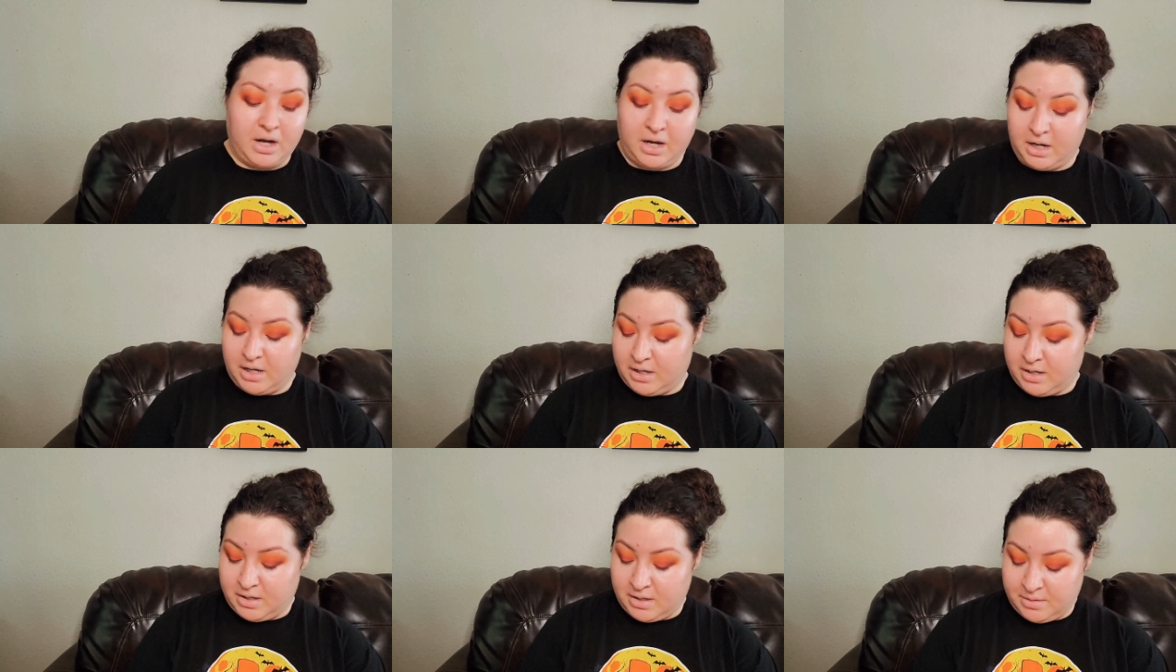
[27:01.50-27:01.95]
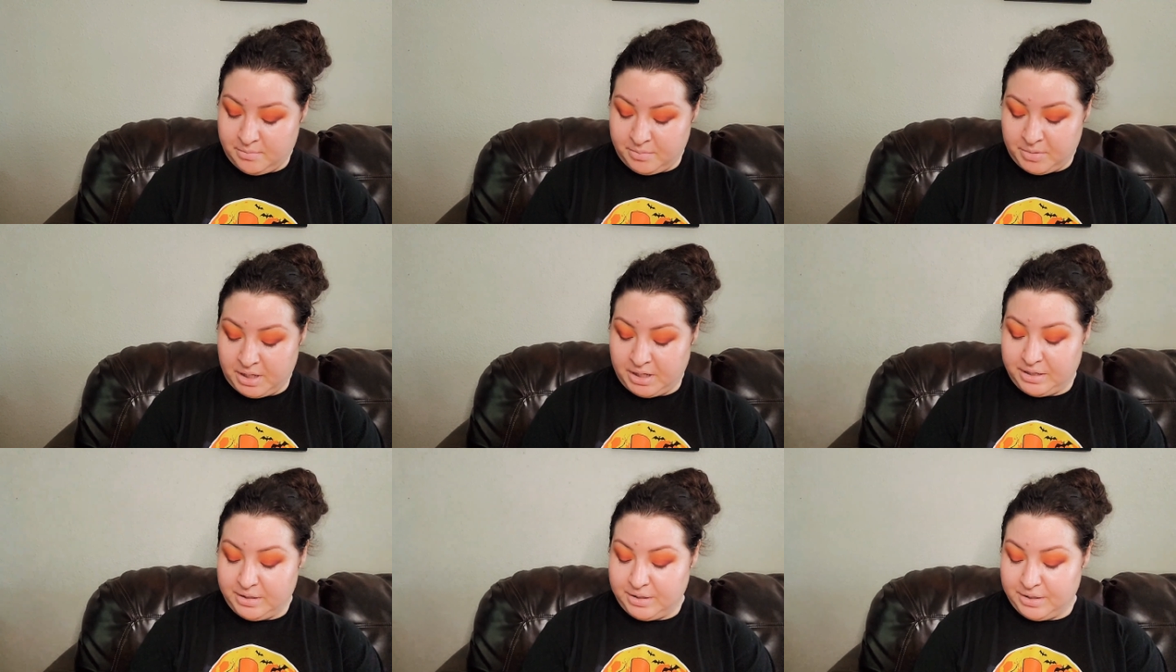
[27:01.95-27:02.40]
Um,
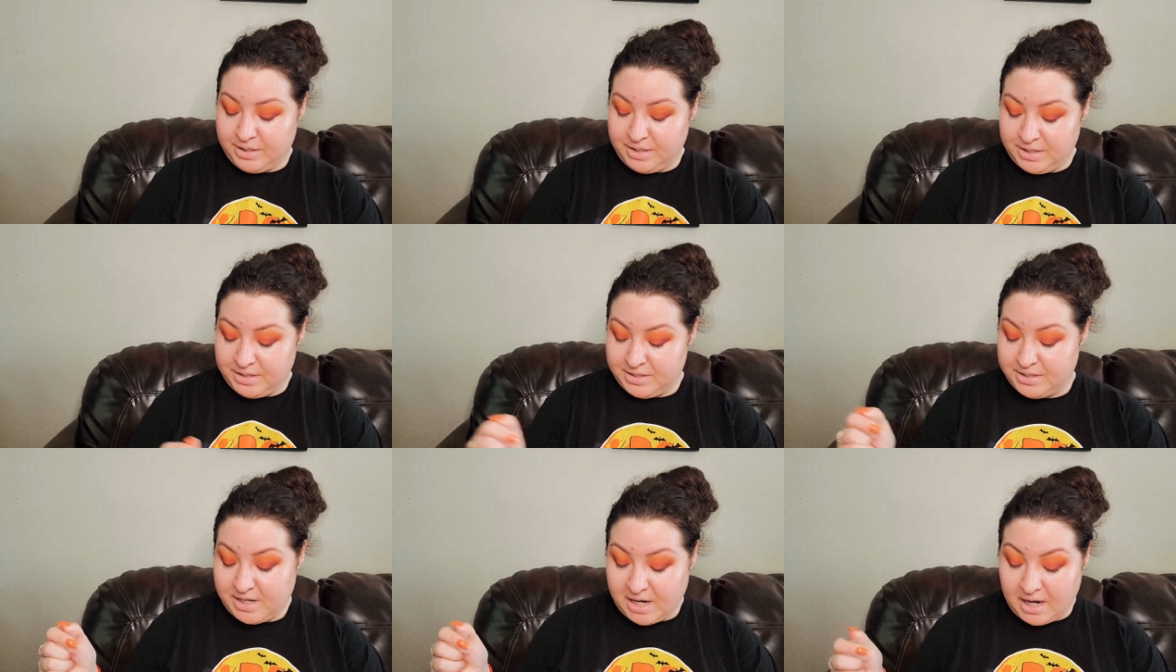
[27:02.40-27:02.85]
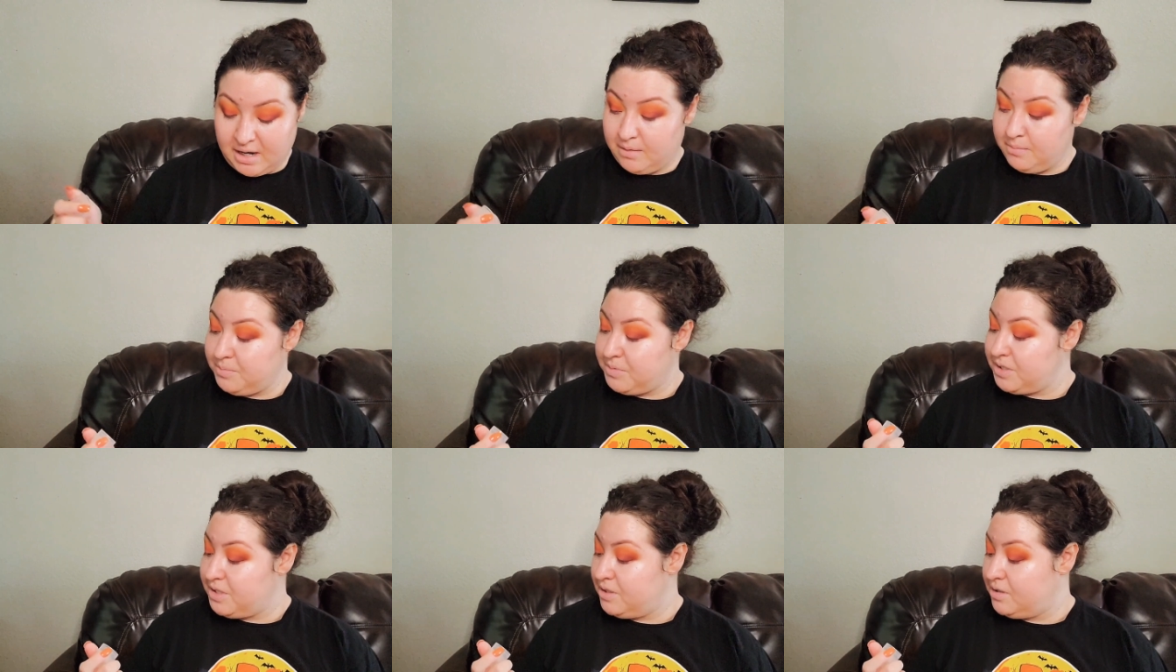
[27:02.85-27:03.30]
I couldn't
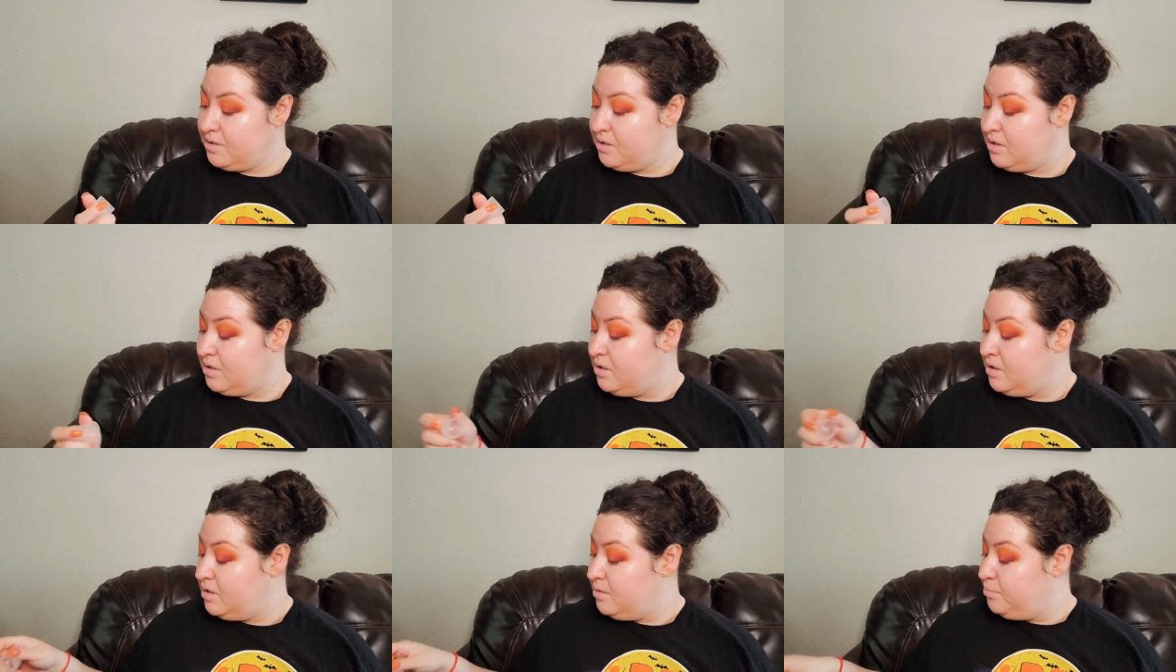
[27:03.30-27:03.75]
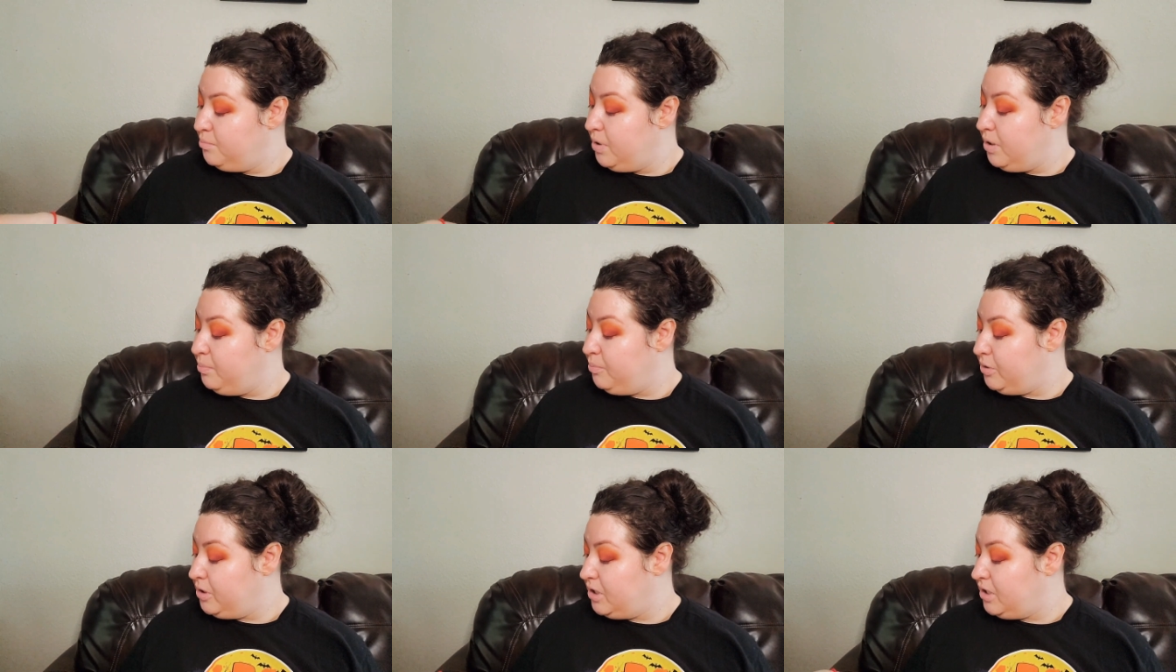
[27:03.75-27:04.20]
adapt.
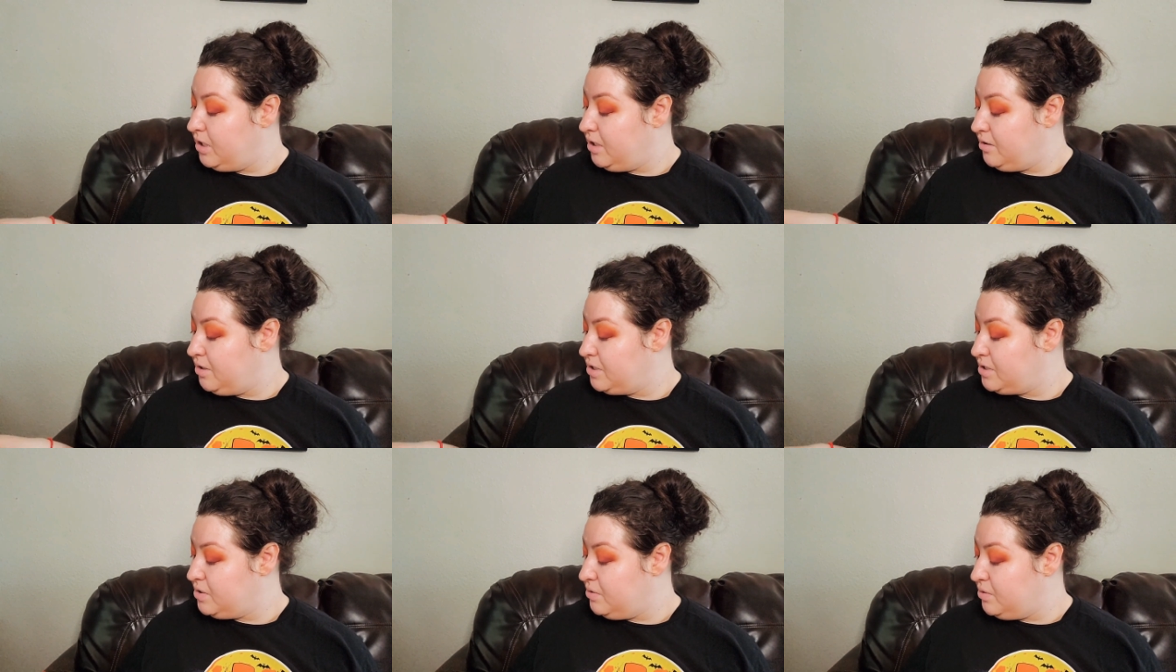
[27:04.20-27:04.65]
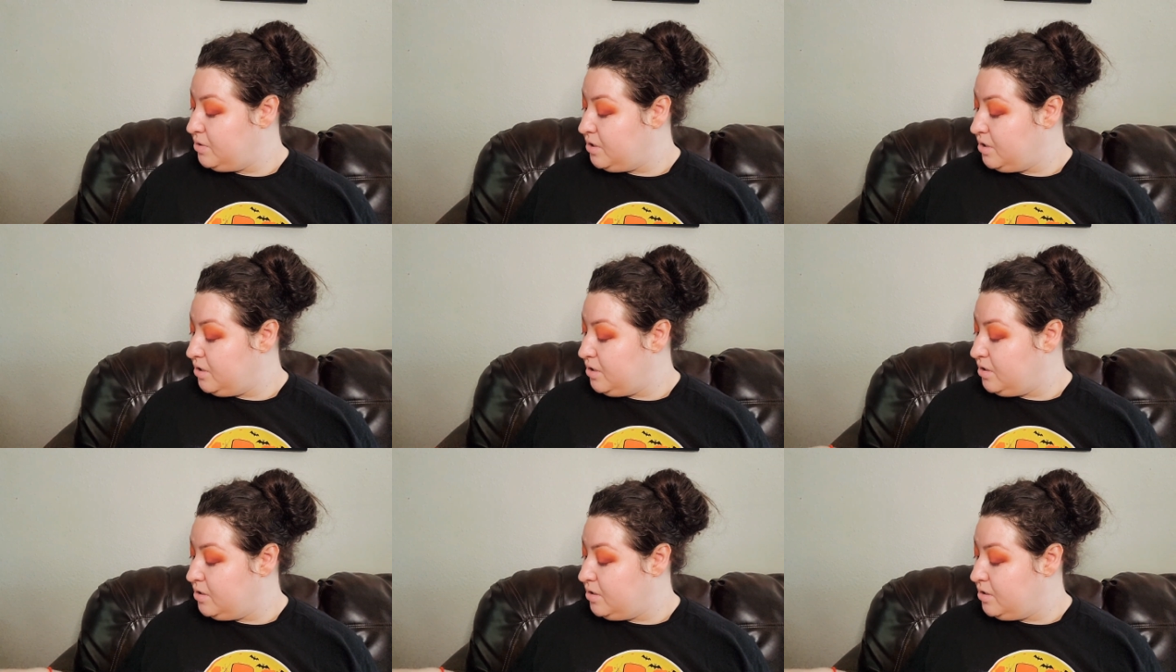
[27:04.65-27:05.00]
People in Arizona